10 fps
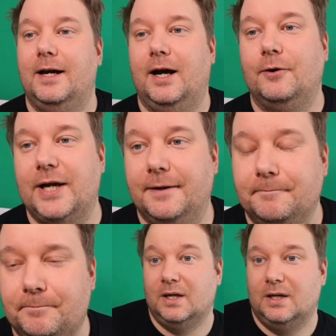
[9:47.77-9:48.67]
Okay.
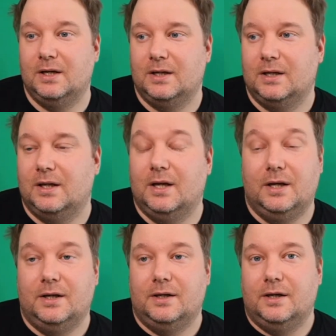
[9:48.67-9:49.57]

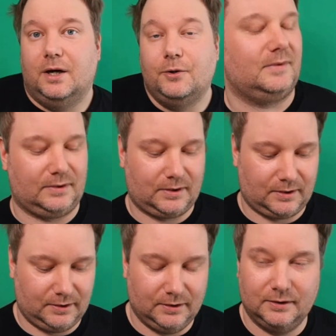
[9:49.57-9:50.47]
Okay.
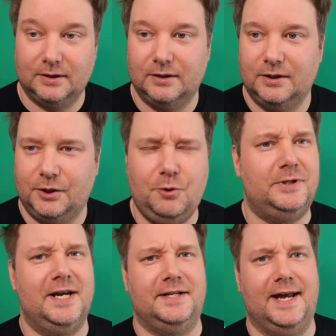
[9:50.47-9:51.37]
Who
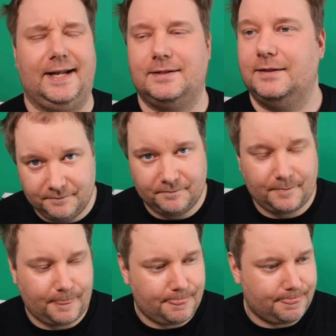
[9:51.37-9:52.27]
did that?
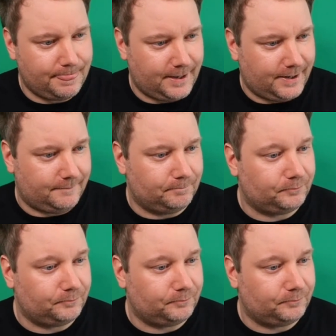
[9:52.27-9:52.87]
Yeah.